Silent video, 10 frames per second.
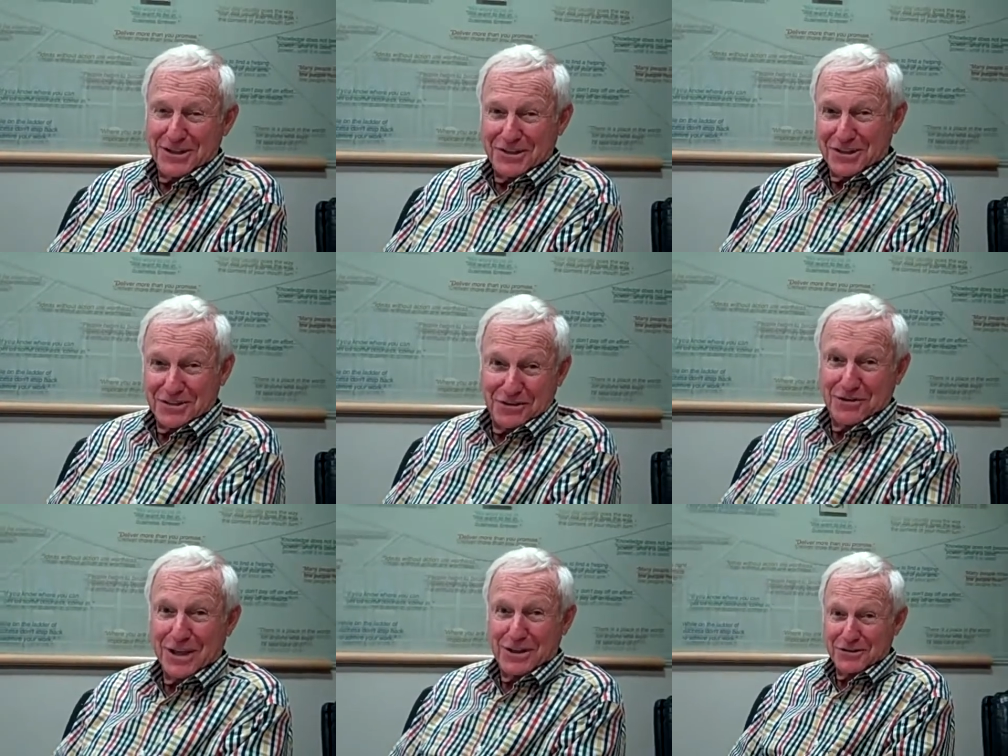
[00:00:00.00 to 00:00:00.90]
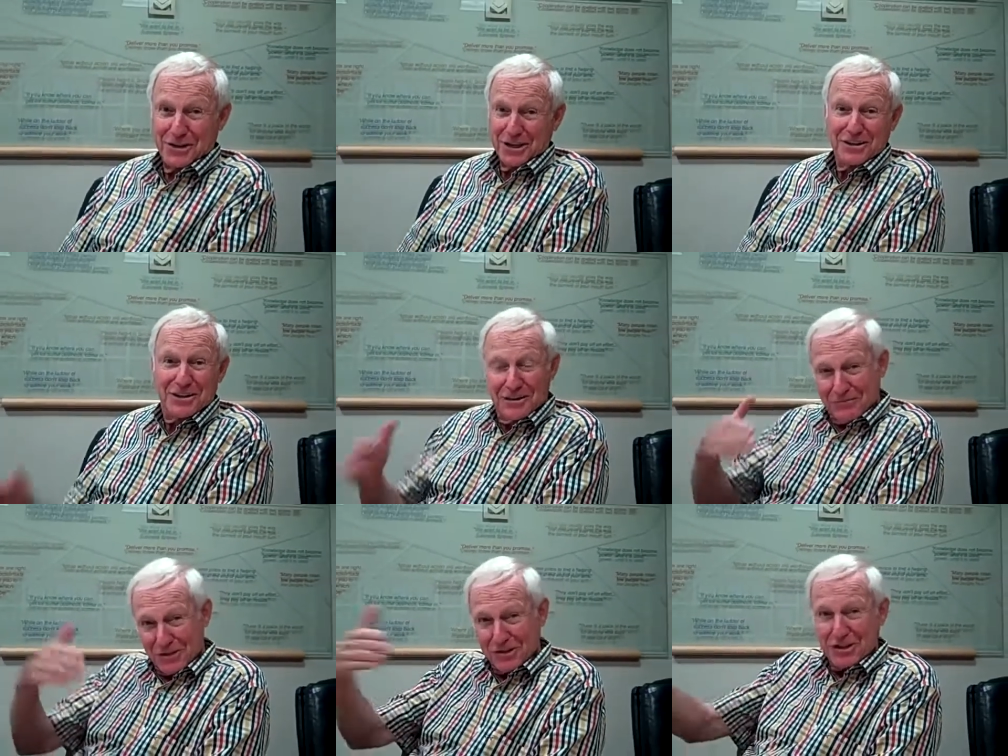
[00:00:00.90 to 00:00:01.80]
96 and mm-hmm. 2010
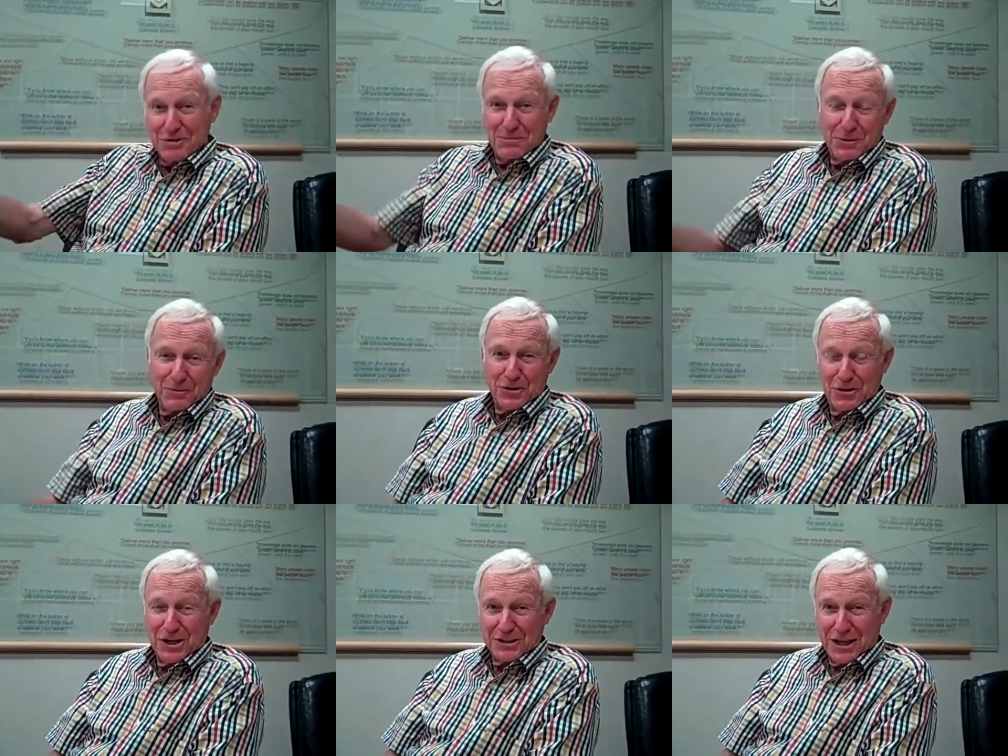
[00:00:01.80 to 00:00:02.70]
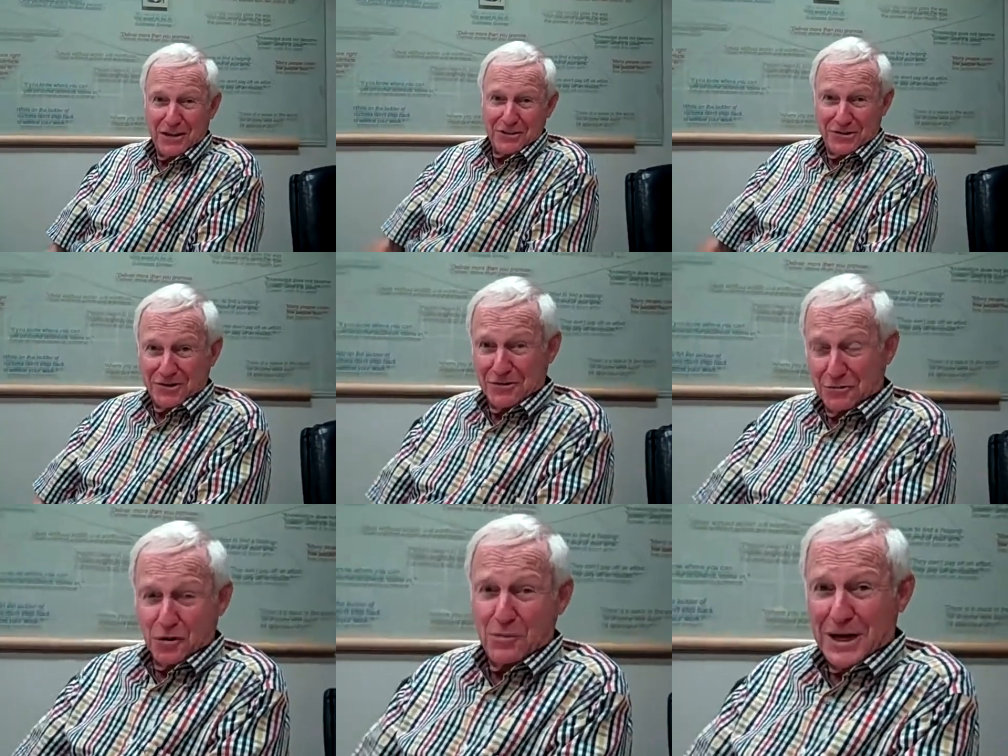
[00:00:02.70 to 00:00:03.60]
didn't keep up with right. the technology and
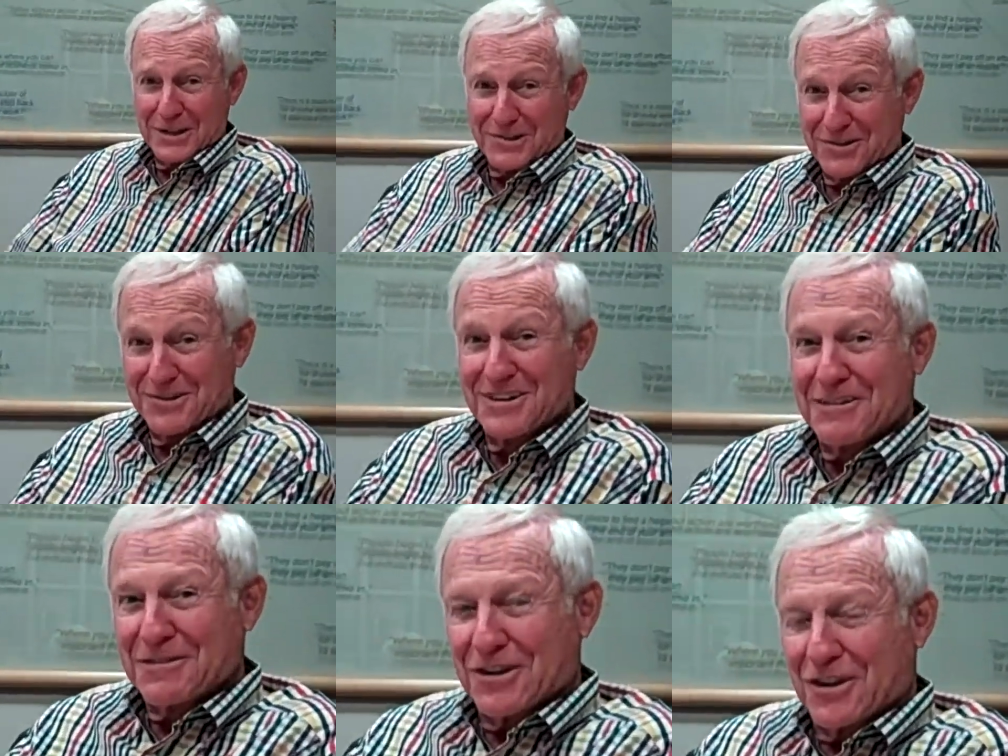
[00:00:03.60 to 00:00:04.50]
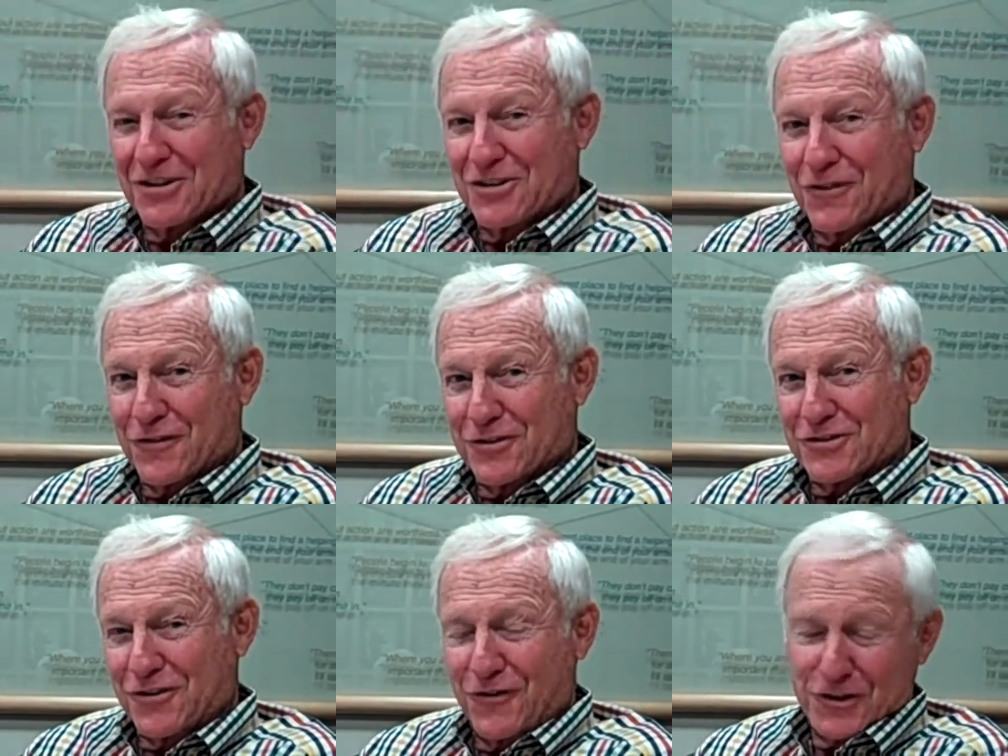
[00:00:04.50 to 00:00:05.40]
the robots and mm-hmm. all the
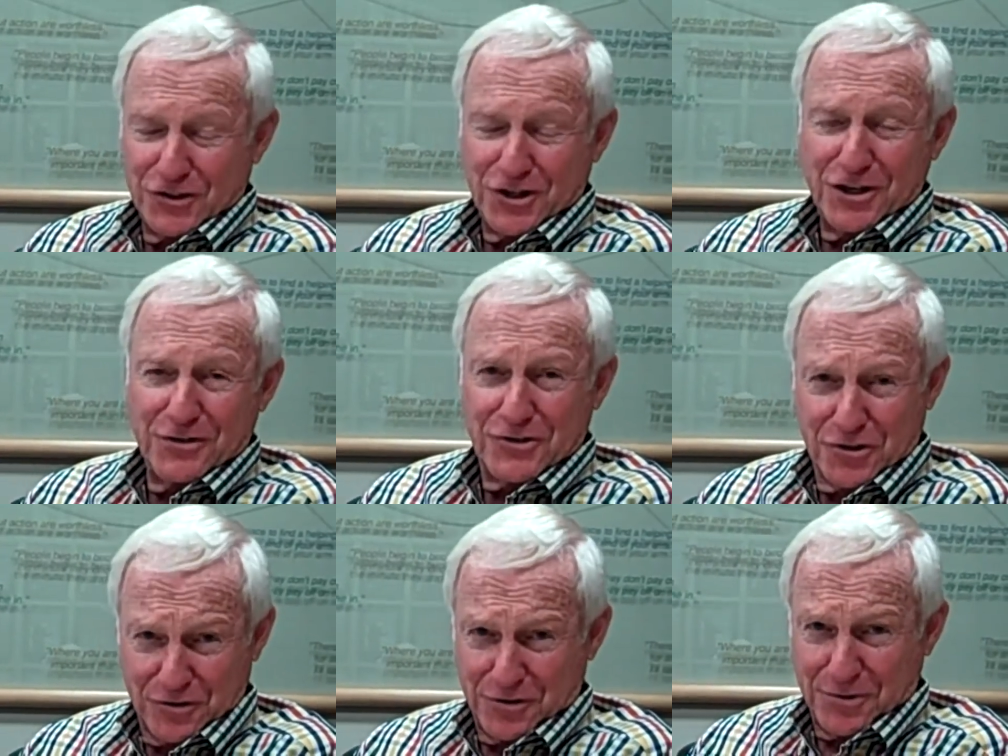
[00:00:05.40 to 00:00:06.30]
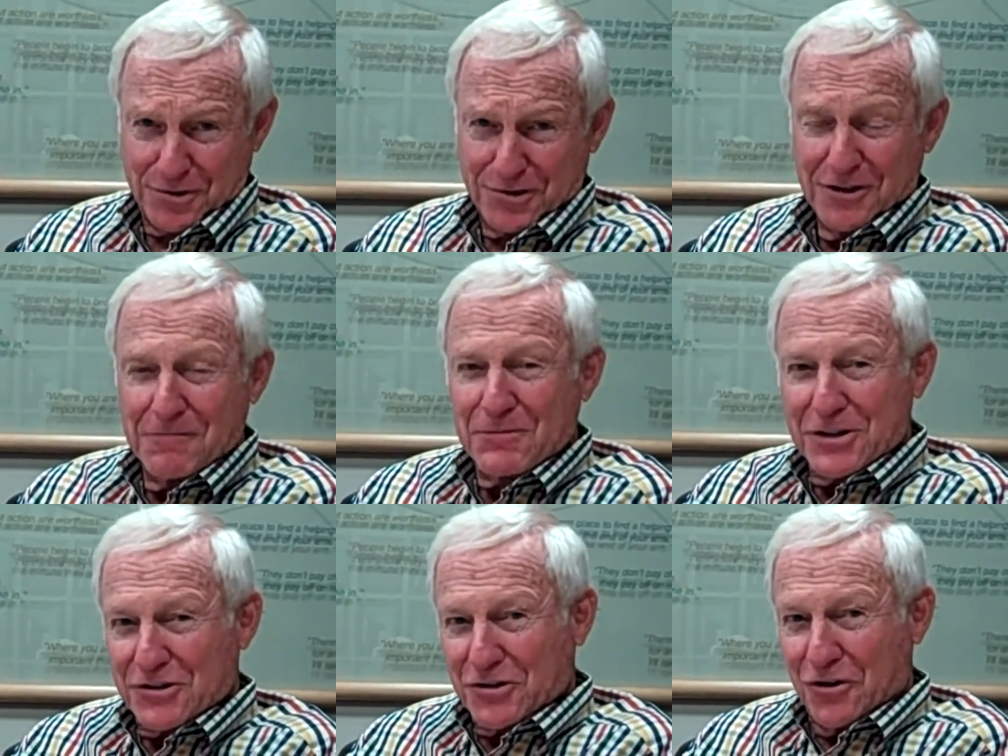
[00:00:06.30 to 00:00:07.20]
different sophisticated surgeries.
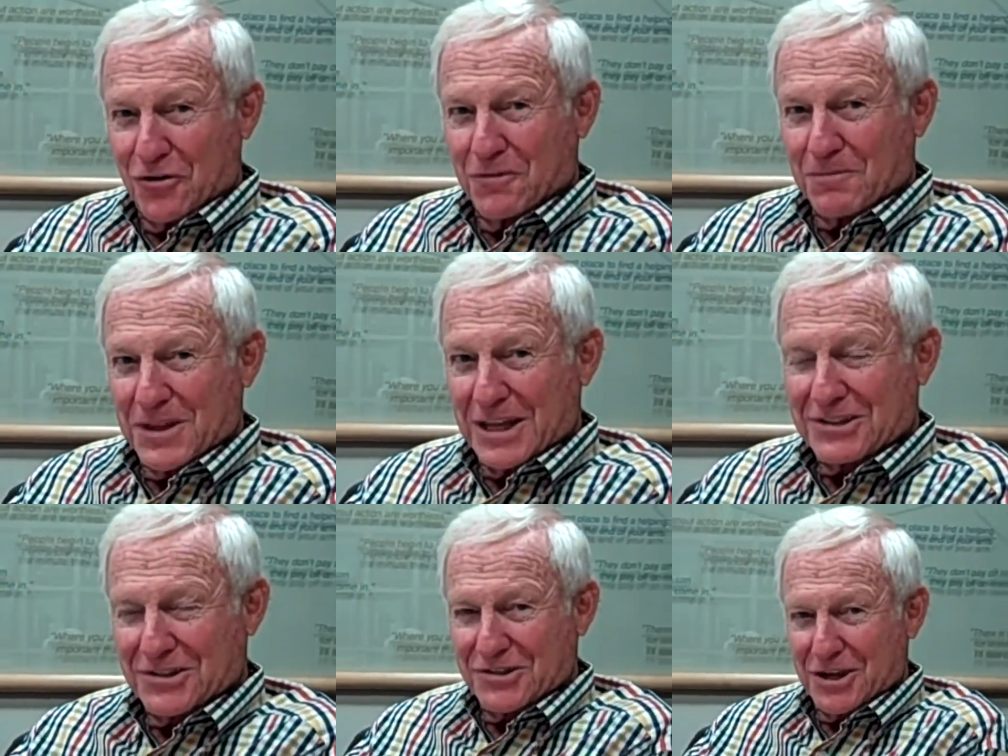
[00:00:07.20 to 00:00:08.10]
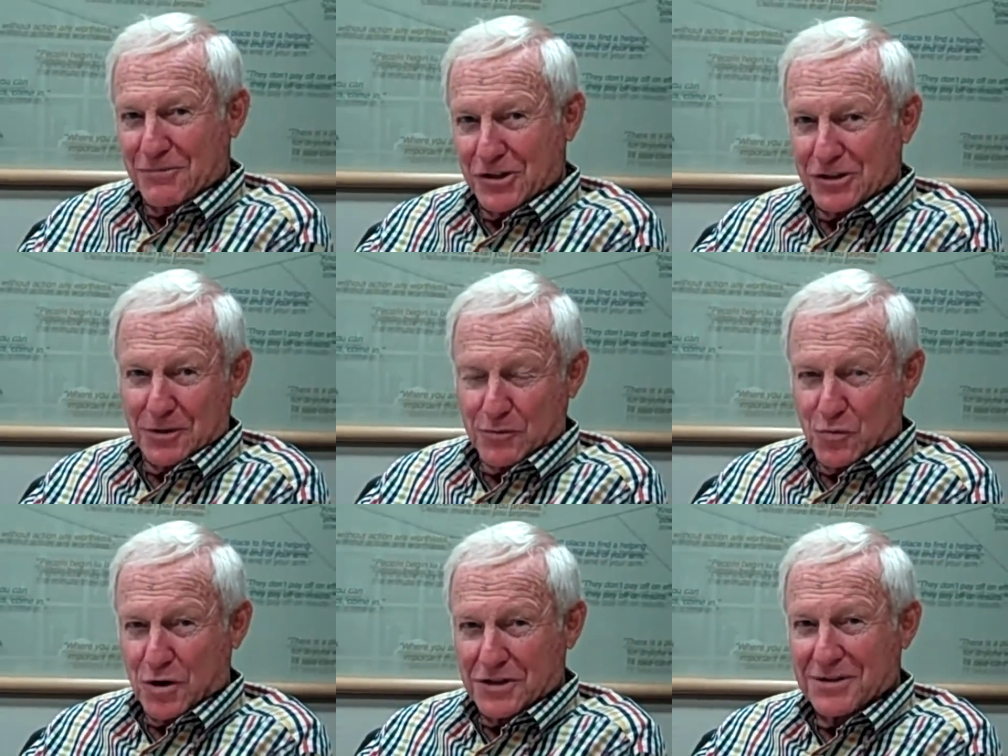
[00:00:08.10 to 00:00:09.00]
So that's the same thing,
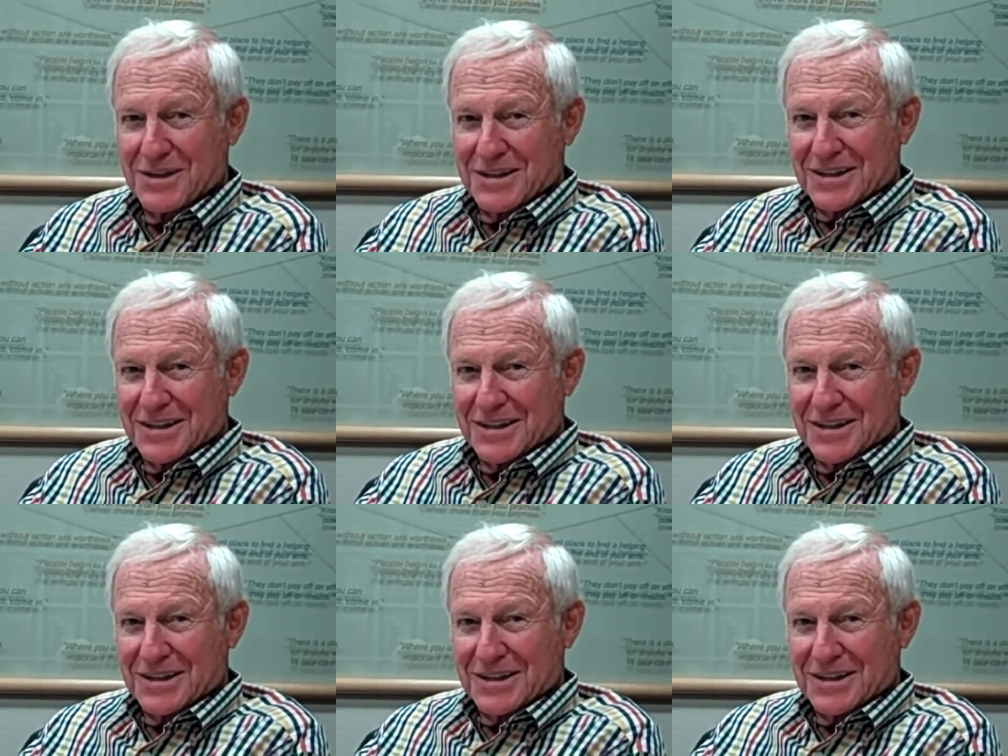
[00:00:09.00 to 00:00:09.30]
number one.